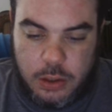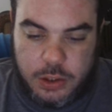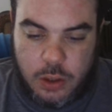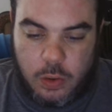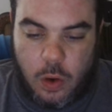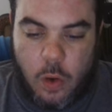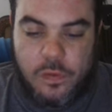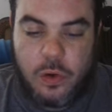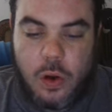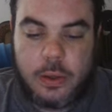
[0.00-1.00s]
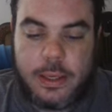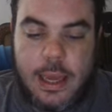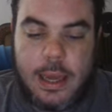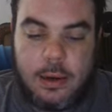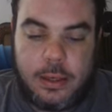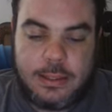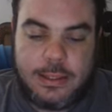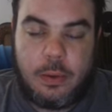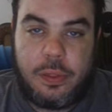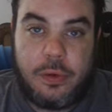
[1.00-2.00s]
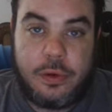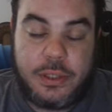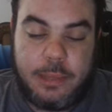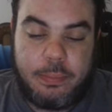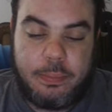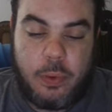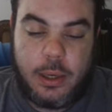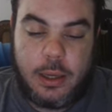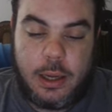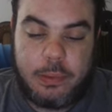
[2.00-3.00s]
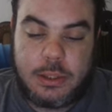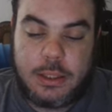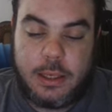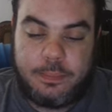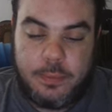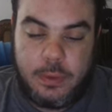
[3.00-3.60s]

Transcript: So overall in Canada, it's down 13.9%.